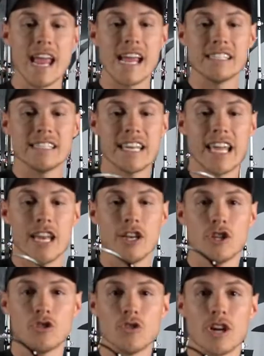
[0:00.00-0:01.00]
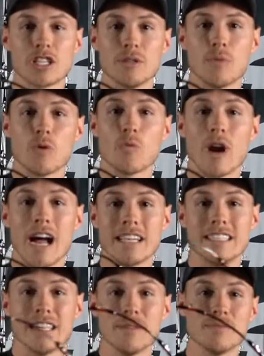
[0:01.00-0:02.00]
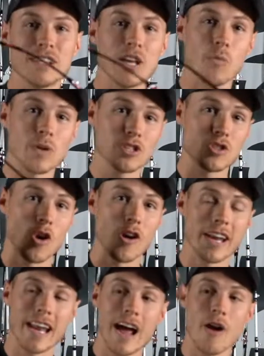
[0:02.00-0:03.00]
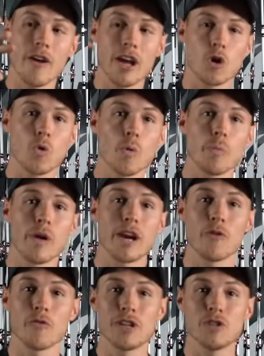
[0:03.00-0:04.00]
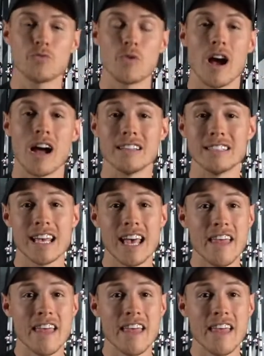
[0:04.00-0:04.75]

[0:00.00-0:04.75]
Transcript: is the Indestructible Rod tips that we started out incorporating on these rods.